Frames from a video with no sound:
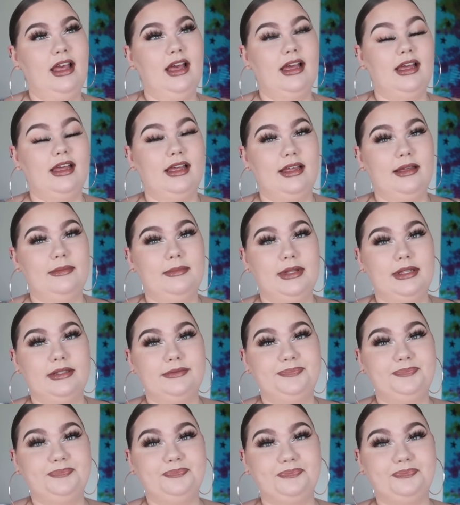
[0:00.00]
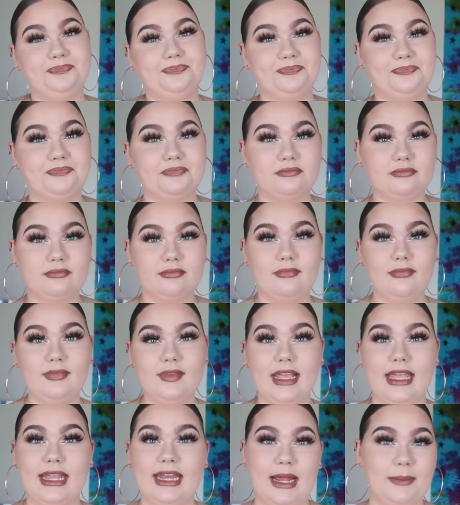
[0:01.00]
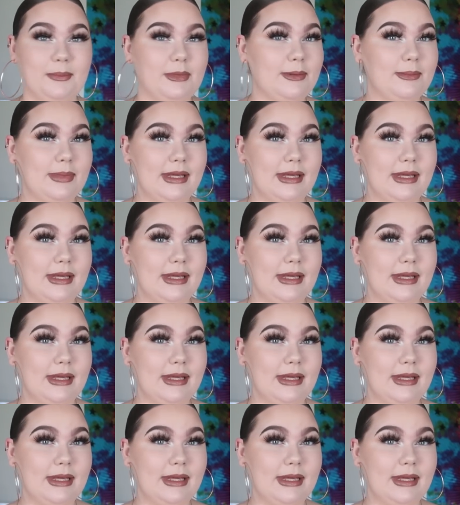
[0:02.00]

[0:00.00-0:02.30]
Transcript: Um, and I'm gonna